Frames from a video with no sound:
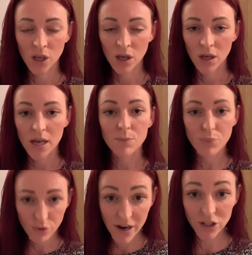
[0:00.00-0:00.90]

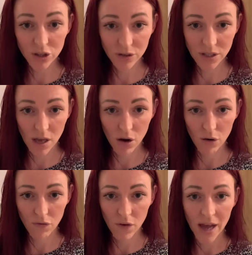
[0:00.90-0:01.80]
impress
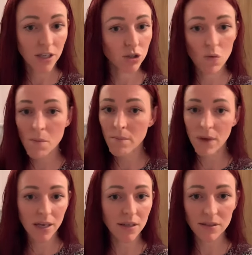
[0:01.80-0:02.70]
yourself and do
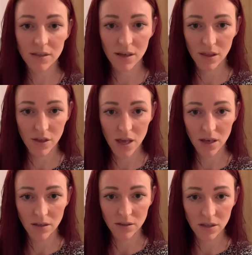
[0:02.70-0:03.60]
amazing
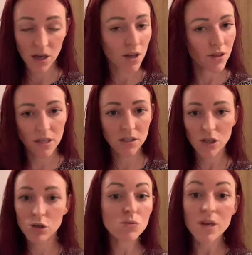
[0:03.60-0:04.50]
things, things that
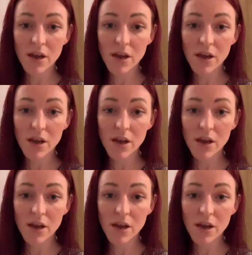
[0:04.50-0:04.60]
you never